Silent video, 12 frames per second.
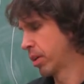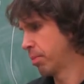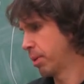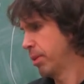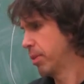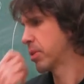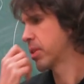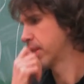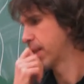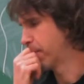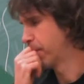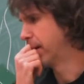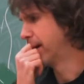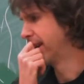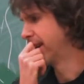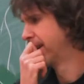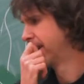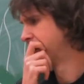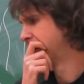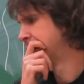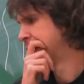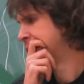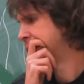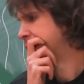maybe there was just that one.
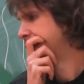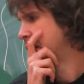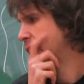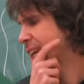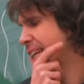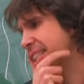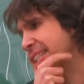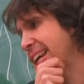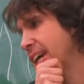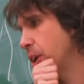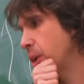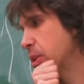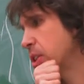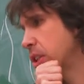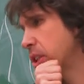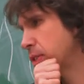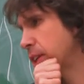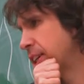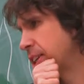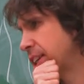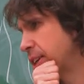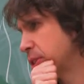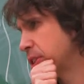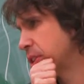Gasoline Alley was still around, and
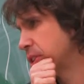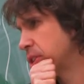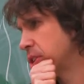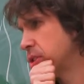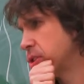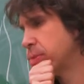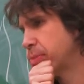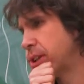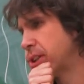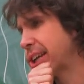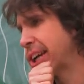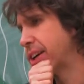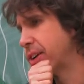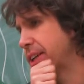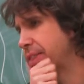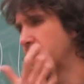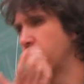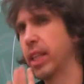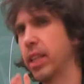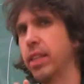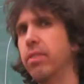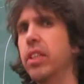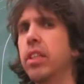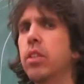that was a little too small town, even though I
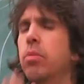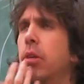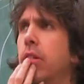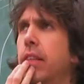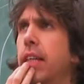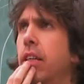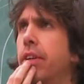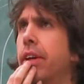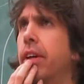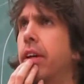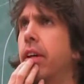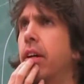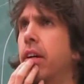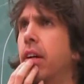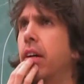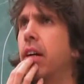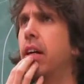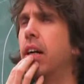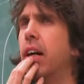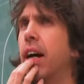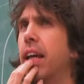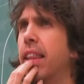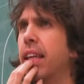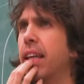lived in a small town.
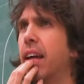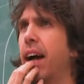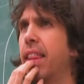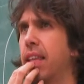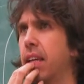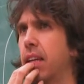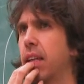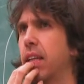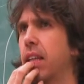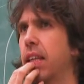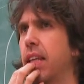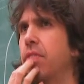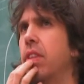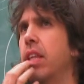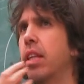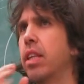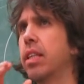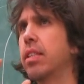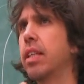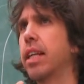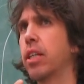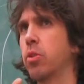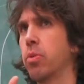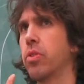I think, I think even then the
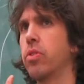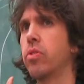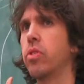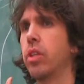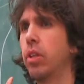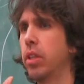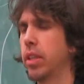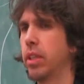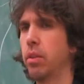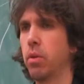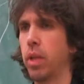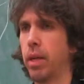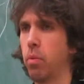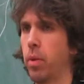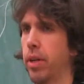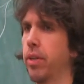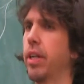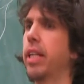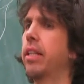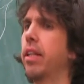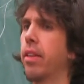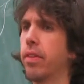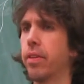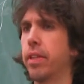aesthetics were still like weird
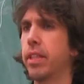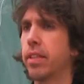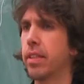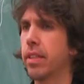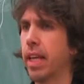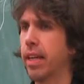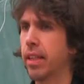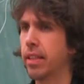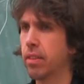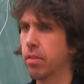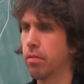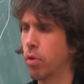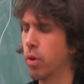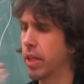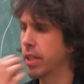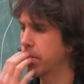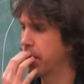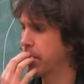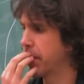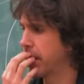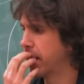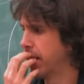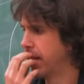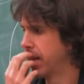1930s aesthetics or 40s maybe,
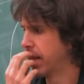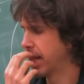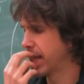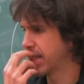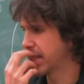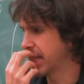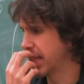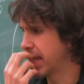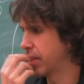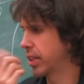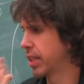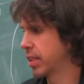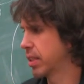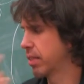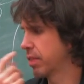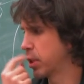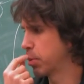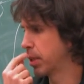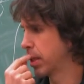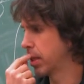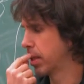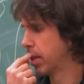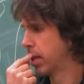and Gasoline Alley and Snuffy Smith and